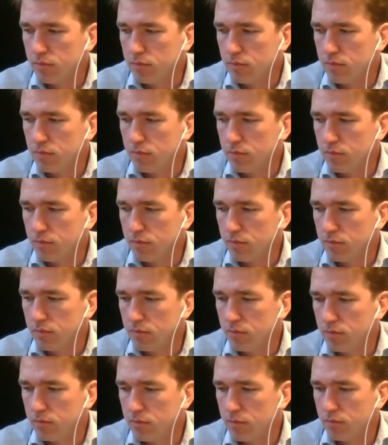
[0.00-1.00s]

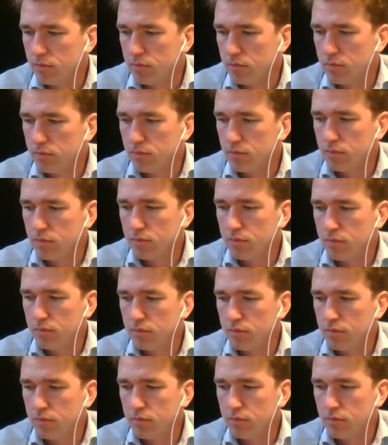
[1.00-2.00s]

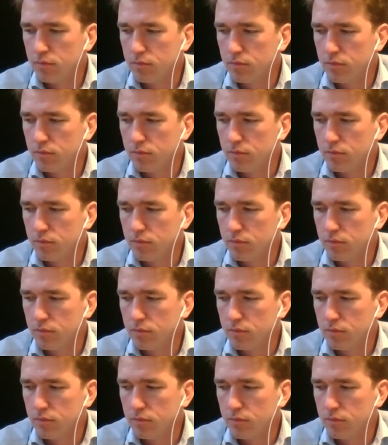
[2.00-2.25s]
[no speech]